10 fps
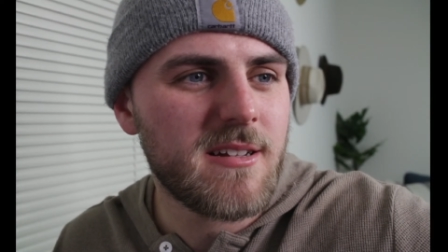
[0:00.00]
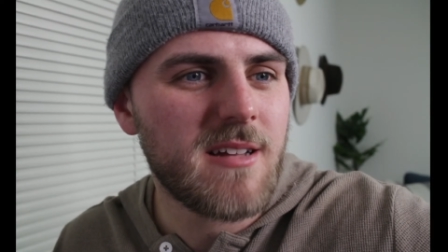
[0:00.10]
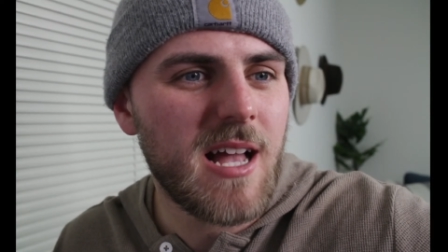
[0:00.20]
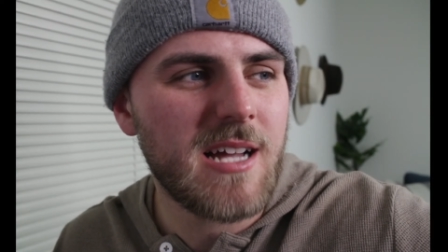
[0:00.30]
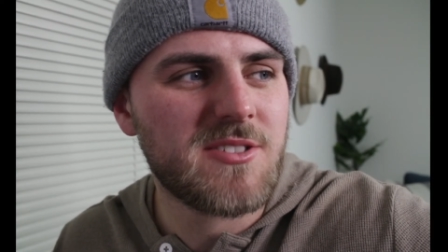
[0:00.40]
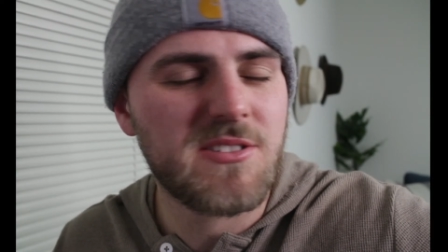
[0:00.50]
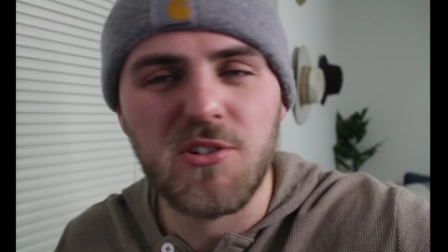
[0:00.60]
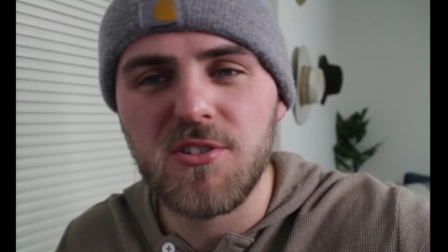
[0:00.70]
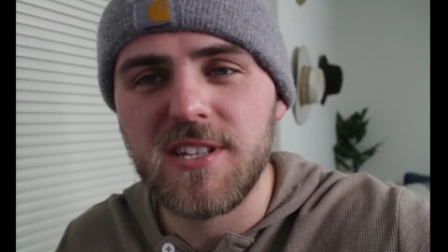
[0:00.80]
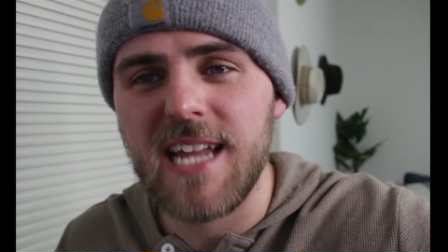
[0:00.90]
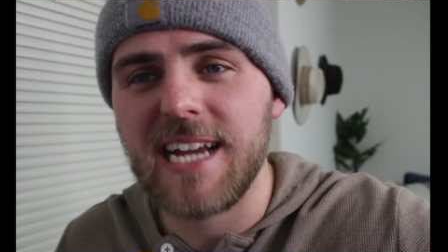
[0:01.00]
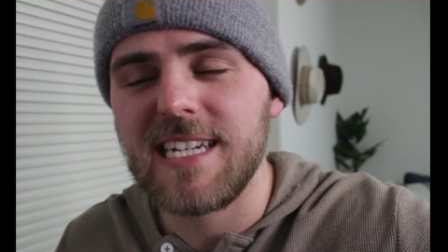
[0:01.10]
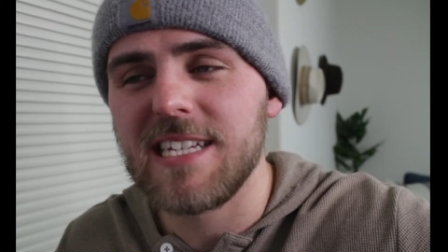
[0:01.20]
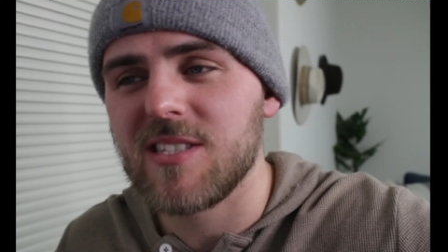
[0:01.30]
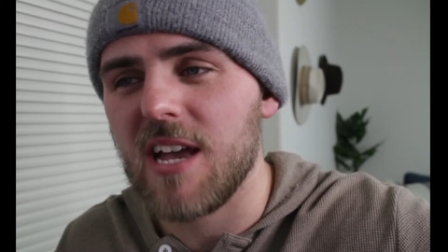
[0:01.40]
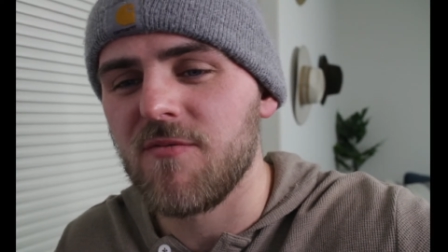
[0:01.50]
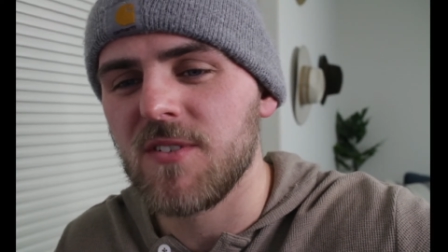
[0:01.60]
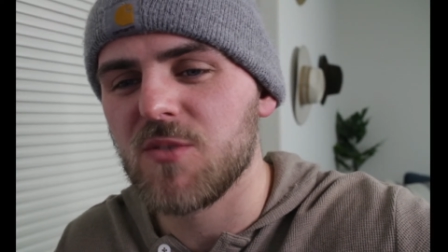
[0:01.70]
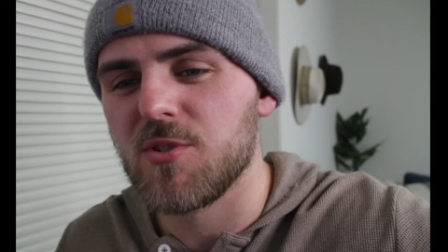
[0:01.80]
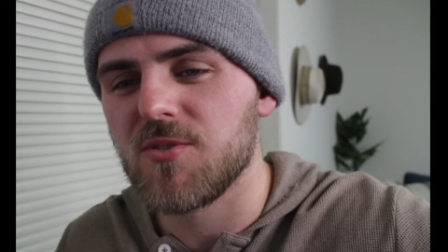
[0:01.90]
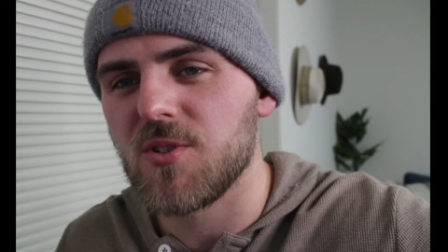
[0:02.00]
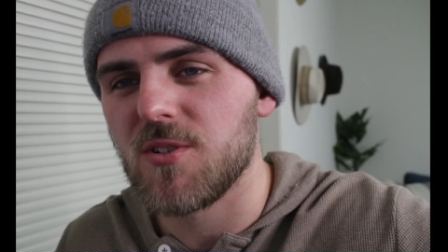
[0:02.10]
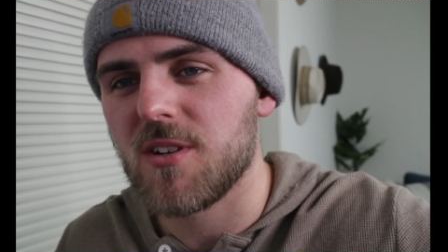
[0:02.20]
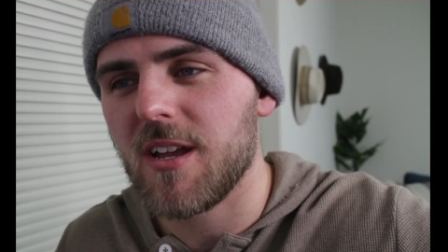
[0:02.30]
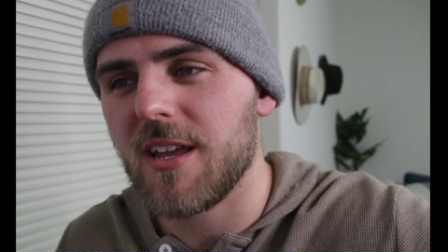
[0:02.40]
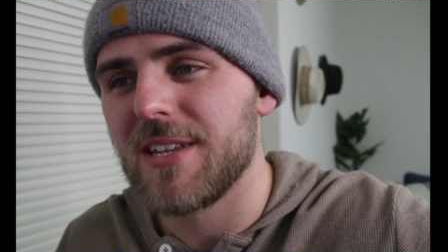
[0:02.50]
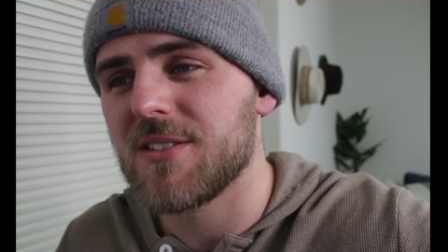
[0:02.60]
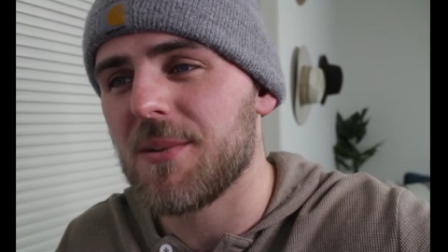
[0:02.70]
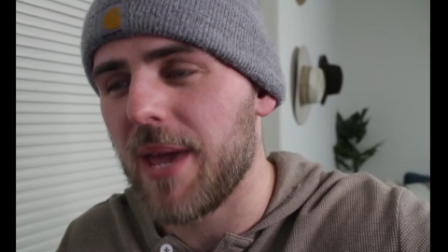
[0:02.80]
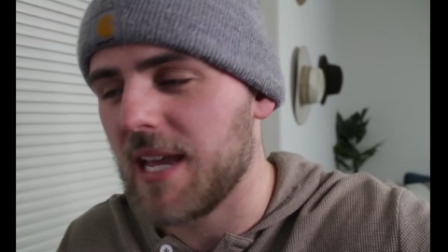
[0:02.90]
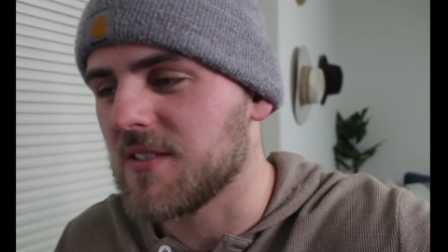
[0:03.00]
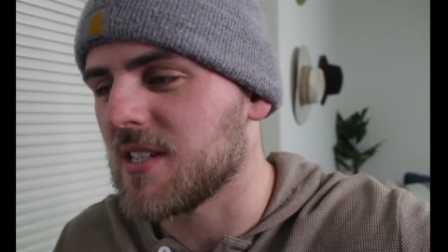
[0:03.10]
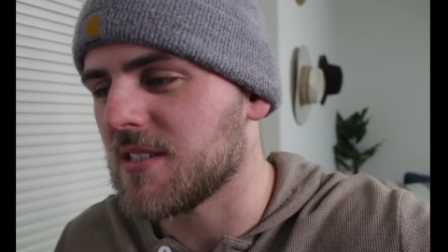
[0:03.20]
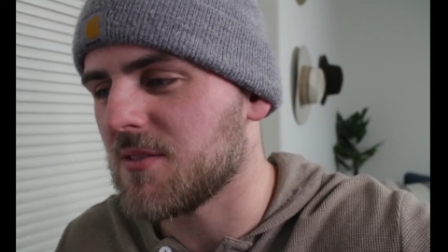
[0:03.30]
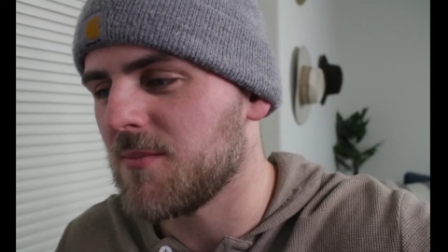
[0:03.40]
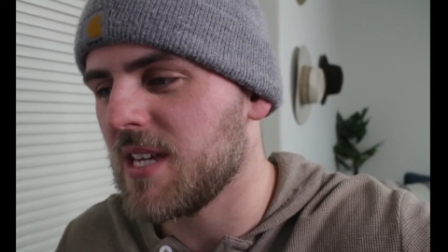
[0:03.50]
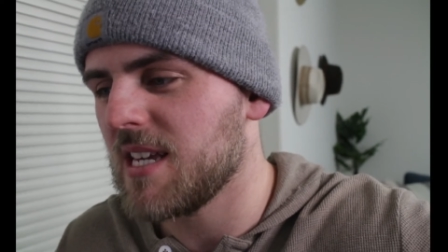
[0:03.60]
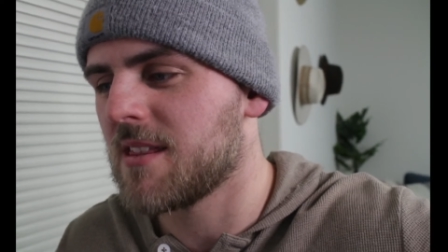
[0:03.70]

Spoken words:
still the 97's Berserk is amazing to me.